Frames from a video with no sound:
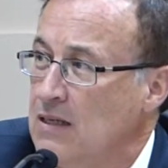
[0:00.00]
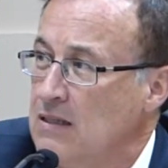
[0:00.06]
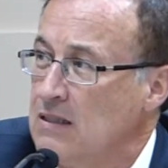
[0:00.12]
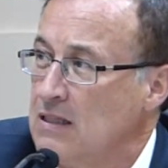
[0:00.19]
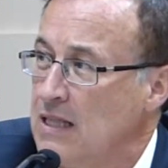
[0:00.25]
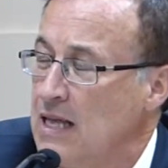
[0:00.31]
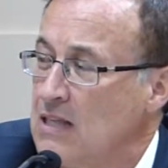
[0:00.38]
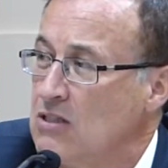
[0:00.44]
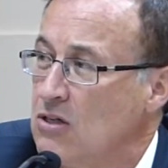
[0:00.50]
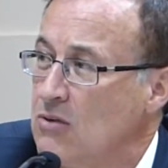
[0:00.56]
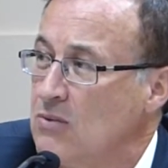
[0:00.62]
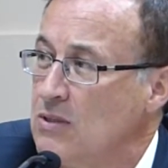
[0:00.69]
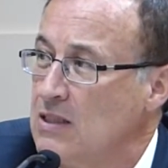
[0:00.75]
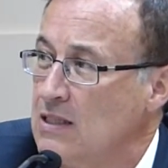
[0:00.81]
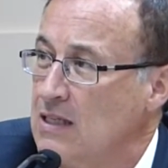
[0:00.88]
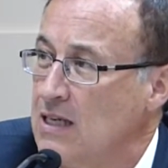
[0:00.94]
So that's
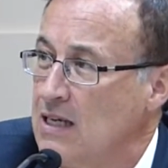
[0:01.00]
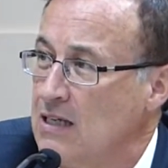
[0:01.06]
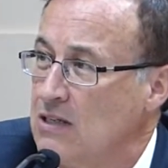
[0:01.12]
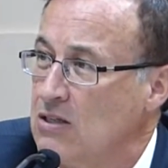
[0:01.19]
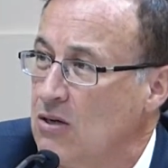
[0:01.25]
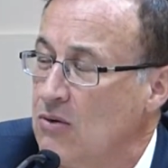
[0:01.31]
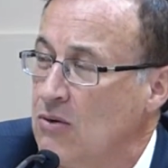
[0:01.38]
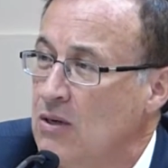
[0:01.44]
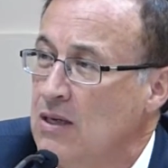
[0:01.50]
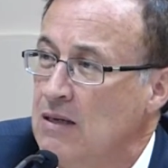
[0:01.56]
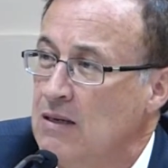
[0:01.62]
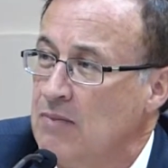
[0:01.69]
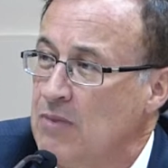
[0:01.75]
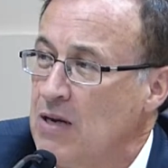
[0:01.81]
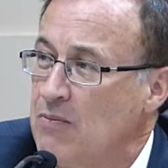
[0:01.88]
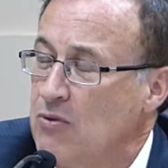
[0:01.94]
always the key. So
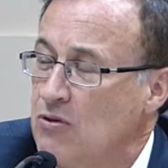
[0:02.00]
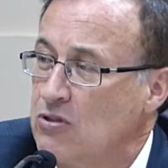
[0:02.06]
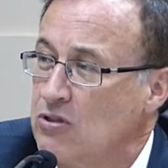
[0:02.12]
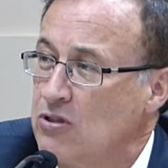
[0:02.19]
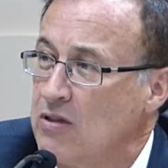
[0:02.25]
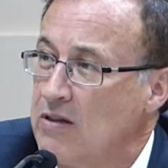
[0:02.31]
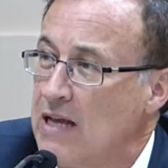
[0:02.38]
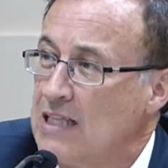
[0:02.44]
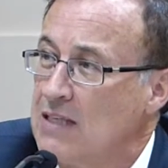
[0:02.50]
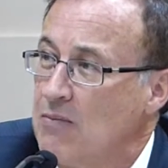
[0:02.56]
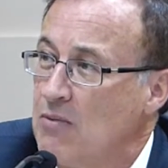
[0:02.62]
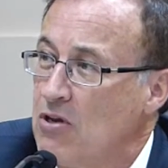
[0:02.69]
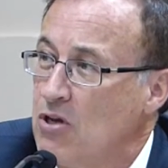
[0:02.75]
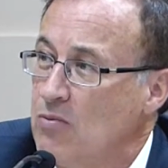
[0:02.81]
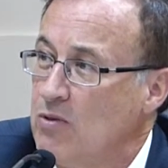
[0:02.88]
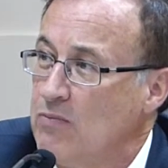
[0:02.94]
people are still allowed to be
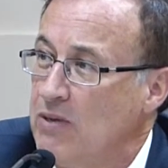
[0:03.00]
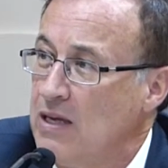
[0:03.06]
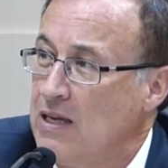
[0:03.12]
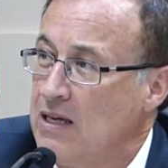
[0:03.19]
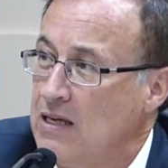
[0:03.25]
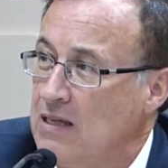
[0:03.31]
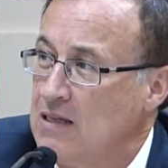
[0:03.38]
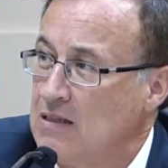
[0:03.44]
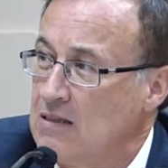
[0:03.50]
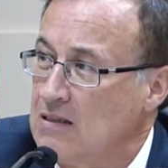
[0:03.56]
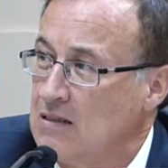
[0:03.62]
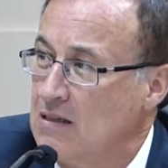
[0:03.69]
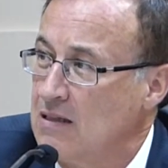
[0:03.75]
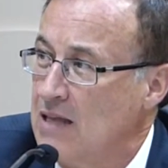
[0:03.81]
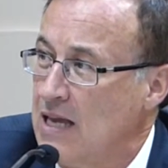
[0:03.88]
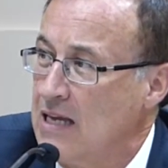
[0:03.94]
human
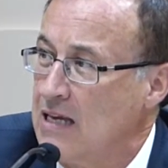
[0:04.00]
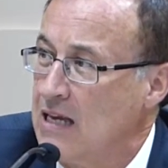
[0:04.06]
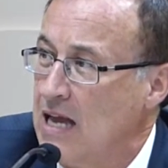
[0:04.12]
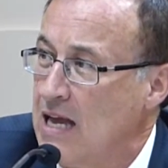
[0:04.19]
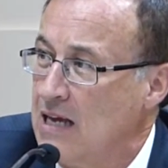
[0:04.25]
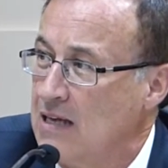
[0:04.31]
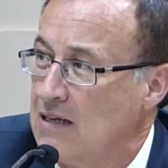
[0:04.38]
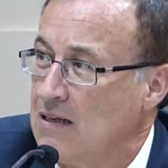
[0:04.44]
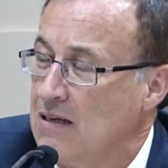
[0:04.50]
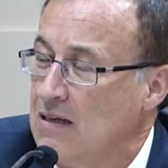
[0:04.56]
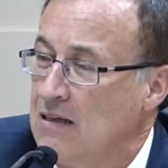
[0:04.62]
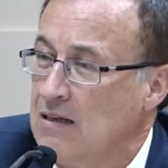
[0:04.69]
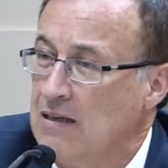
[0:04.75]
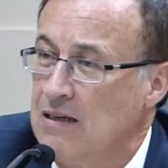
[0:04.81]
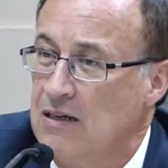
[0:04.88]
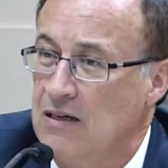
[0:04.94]
beings. They can,
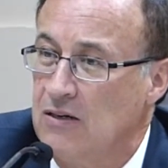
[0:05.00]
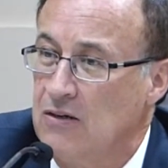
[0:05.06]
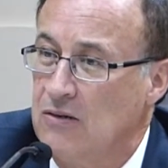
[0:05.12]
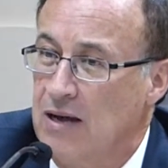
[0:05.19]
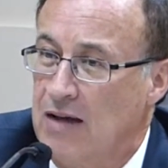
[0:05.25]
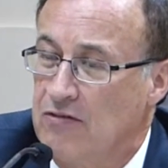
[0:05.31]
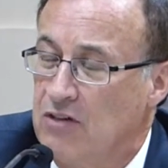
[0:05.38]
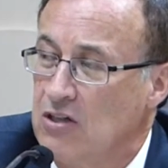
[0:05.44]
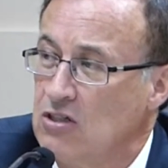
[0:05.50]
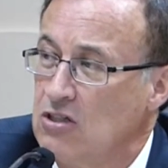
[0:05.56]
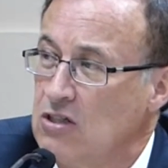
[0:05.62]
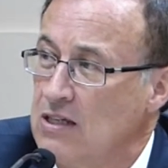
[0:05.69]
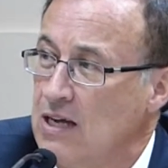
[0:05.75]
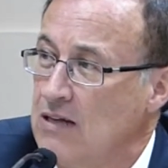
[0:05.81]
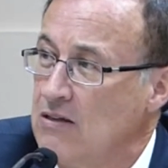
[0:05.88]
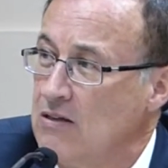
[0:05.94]
have lunch
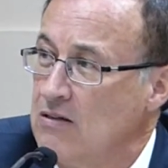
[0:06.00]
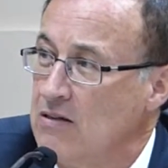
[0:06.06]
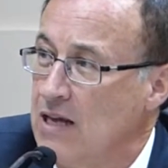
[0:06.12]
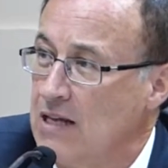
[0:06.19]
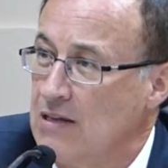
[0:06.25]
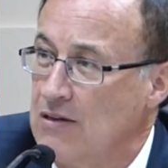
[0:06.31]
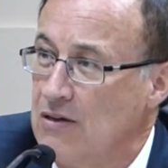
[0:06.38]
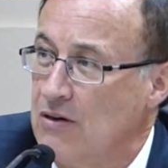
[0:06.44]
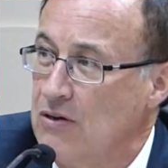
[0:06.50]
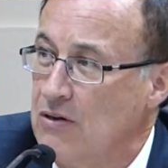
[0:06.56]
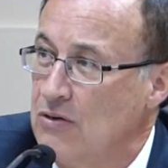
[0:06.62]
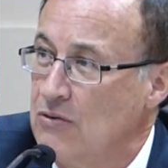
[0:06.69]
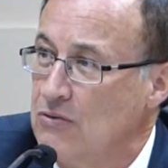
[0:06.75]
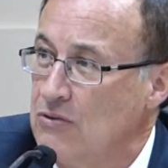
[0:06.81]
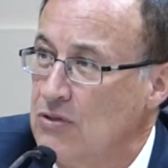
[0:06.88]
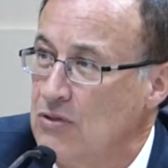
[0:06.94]
together. They can
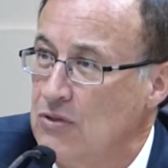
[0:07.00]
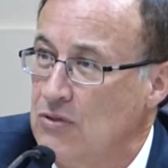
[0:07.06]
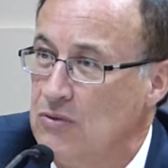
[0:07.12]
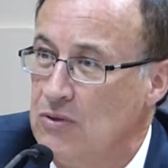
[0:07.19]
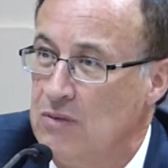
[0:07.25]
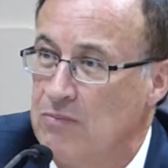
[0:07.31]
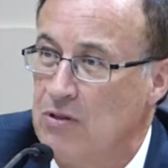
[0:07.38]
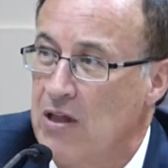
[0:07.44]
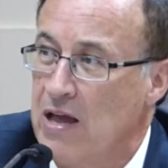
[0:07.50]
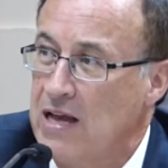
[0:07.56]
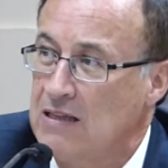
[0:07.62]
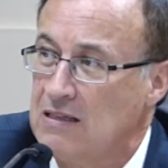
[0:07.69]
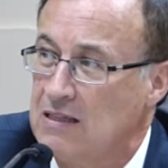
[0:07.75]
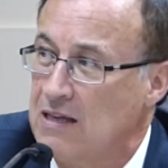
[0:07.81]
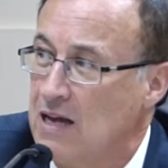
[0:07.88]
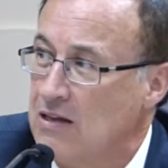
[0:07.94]
go to a play
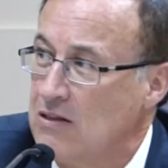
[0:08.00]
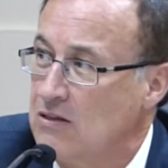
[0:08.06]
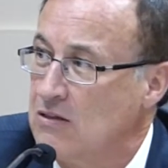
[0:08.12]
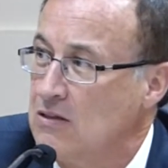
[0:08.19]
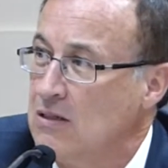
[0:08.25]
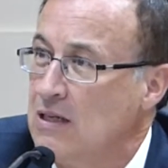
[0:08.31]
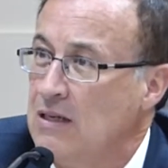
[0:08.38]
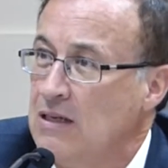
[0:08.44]
together,